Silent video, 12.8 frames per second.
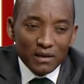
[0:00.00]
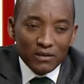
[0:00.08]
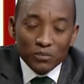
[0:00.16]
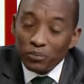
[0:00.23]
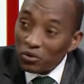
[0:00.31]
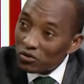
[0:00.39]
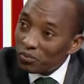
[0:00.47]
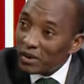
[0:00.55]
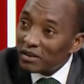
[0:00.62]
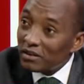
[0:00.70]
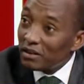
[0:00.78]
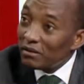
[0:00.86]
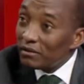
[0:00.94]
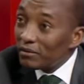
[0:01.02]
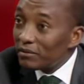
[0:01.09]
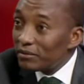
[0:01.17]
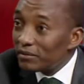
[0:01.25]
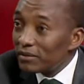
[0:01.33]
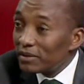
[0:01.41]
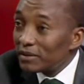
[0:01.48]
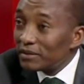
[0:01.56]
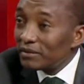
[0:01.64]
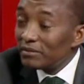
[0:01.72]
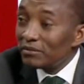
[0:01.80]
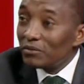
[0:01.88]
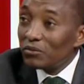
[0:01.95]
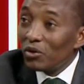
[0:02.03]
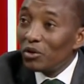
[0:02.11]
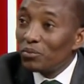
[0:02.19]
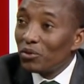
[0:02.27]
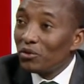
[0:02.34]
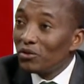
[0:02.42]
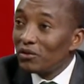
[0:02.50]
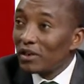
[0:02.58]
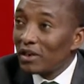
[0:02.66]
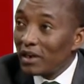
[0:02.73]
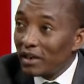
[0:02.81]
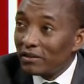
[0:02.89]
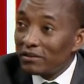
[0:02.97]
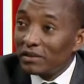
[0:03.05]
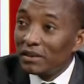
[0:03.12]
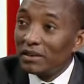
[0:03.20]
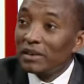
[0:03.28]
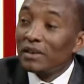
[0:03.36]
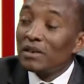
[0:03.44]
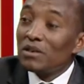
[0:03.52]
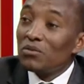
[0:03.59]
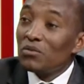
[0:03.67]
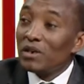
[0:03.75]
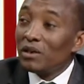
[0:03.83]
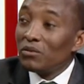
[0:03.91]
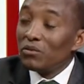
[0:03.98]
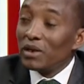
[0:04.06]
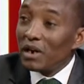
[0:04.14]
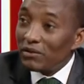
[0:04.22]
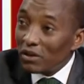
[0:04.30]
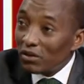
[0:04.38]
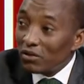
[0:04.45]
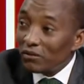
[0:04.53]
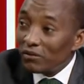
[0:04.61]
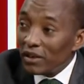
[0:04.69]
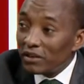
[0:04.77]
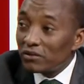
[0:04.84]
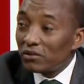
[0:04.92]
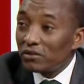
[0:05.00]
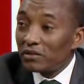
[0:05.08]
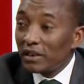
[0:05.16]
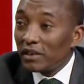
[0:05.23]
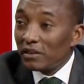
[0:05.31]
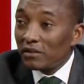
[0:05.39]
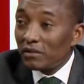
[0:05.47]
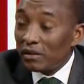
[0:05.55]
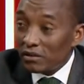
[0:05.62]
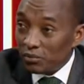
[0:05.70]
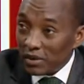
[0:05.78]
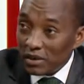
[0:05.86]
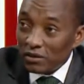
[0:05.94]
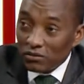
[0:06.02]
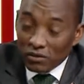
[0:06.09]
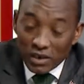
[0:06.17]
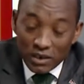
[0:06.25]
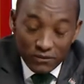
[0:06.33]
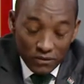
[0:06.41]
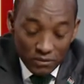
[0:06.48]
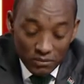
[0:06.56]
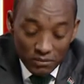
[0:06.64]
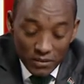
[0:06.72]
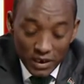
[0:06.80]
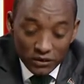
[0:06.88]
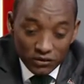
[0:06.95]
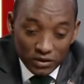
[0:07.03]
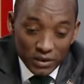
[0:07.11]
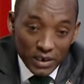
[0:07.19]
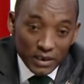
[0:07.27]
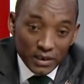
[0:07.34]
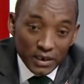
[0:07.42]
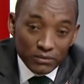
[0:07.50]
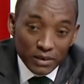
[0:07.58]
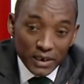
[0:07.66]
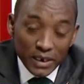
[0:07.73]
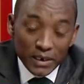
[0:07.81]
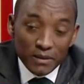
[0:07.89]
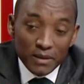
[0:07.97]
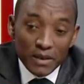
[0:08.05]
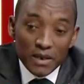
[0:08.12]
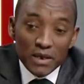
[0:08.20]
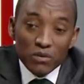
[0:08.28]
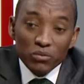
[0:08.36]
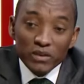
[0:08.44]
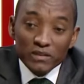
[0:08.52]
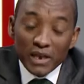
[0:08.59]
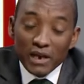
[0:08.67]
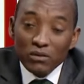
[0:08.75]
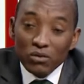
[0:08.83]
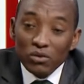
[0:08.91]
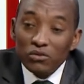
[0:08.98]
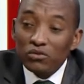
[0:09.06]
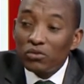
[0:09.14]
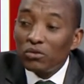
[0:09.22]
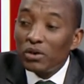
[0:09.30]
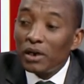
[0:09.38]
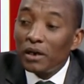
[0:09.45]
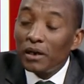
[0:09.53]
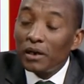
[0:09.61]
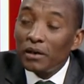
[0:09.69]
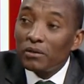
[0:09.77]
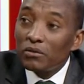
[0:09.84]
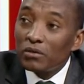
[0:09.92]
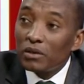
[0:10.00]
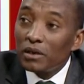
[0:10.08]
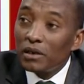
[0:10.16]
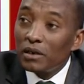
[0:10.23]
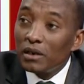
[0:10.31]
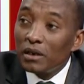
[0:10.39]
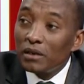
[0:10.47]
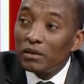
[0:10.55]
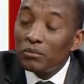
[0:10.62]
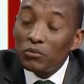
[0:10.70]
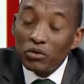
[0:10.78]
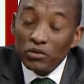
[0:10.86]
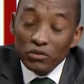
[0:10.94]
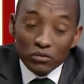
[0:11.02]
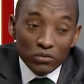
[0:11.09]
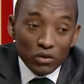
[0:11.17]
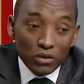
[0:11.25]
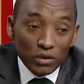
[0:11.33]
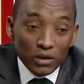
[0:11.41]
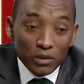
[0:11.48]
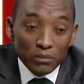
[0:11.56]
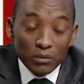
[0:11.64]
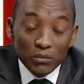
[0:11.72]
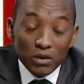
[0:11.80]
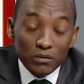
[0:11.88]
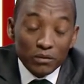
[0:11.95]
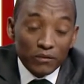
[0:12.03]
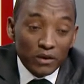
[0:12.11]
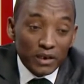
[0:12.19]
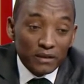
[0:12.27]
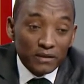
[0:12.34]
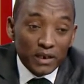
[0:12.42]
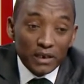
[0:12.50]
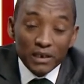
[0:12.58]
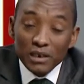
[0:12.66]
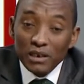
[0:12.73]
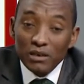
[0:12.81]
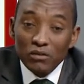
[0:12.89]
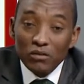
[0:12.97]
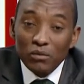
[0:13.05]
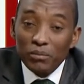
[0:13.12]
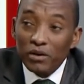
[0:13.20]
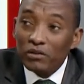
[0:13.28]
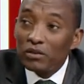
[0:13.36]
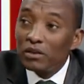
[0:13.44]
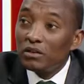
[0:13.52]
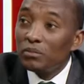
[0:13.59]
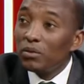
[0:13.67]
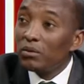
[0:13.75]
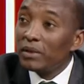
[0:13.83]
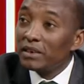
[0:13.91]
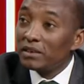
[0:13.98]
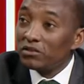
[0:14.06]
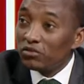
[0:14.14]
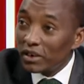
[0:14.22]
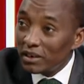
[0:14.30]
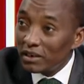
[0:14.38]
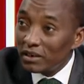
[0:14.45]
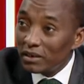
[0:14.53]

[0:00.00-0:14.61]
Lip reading: prospecting oil-producing country. Exactly. We have a lot of lessons and experience to learn from Algeria in that regard. We signed also an MOU on a memorandum of understanding in cooperation in diplomatic training,